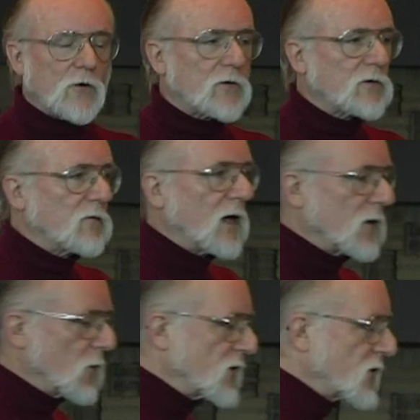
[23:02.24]
Focused
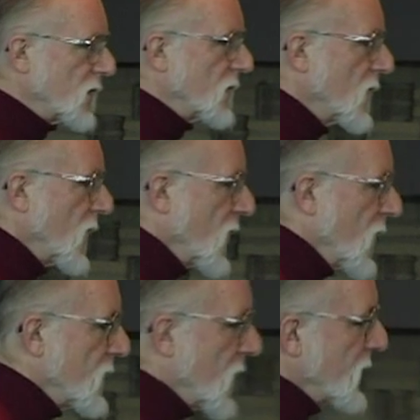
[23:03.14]
Evaluation in,
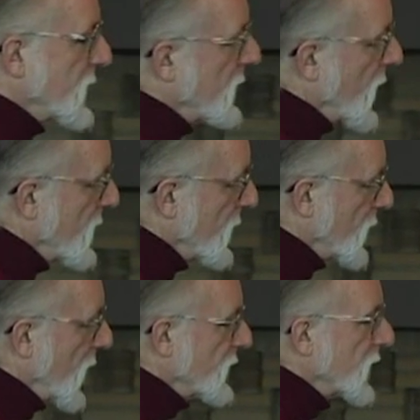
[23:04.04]
in
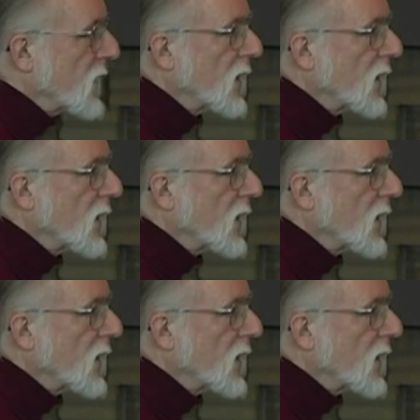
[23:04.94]
1997.